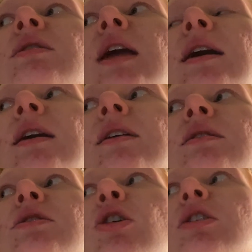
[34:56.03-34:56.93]
that
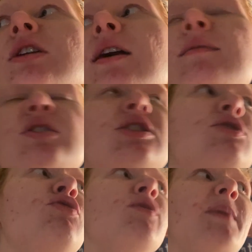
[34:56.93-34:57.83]
in dark times
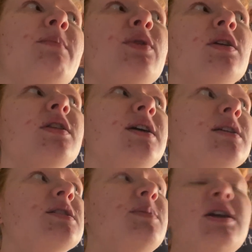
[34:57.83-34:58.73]
to remember
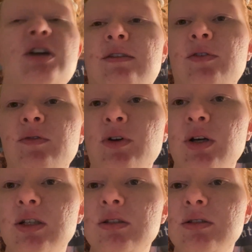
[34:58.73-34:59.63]
things to be grateful
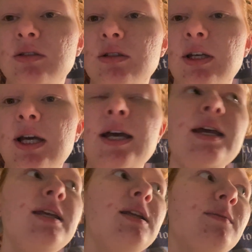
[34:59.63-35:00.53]
for.
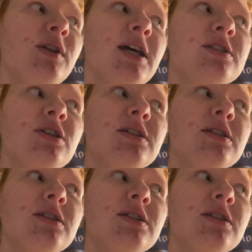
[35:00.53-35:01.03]
And that's not